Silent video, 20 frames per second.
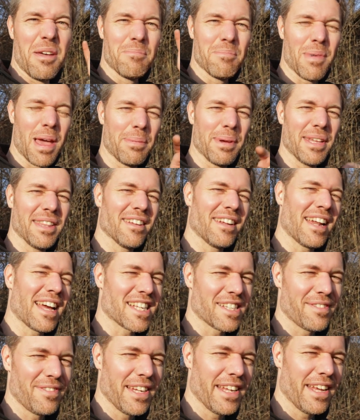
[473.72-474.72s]
Maybe in the
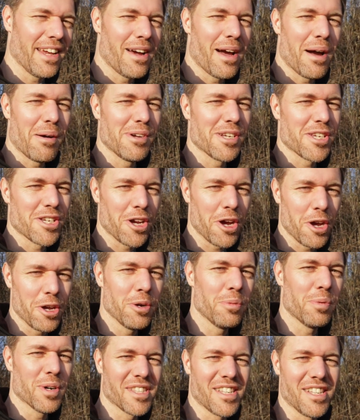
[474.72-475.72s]
next video I will show
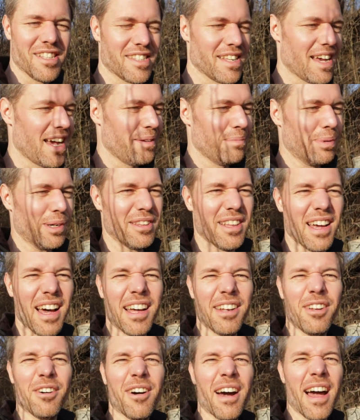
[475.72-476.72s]
you what's inside, but
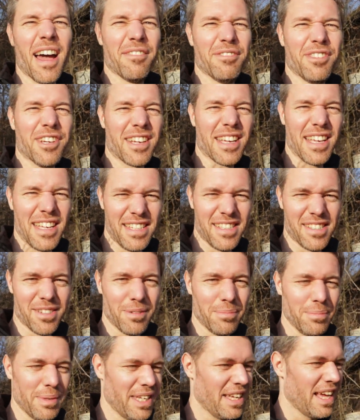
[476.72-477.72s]
I don't have the keys
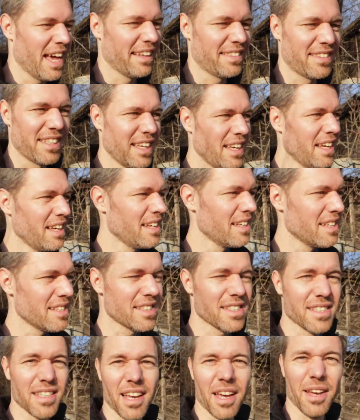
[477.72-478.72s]
on me yet.
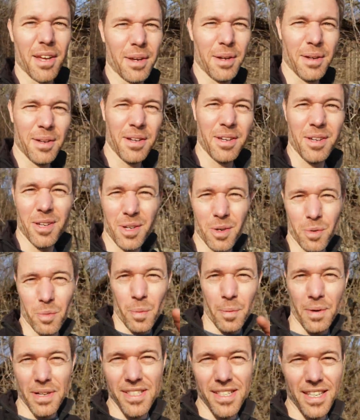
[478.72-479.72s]
So,
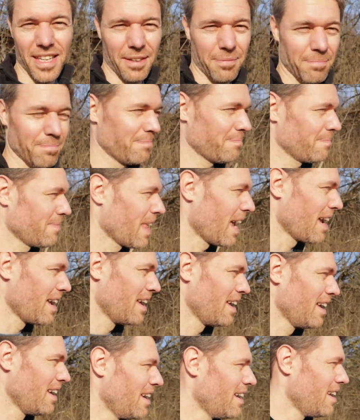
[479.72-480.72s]
we'll see.
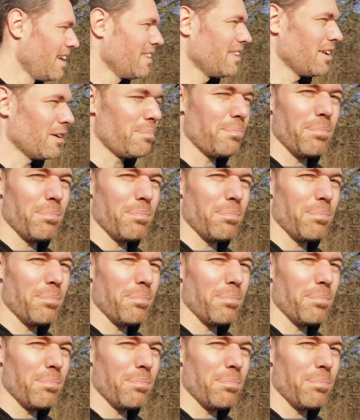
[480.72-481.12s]
There are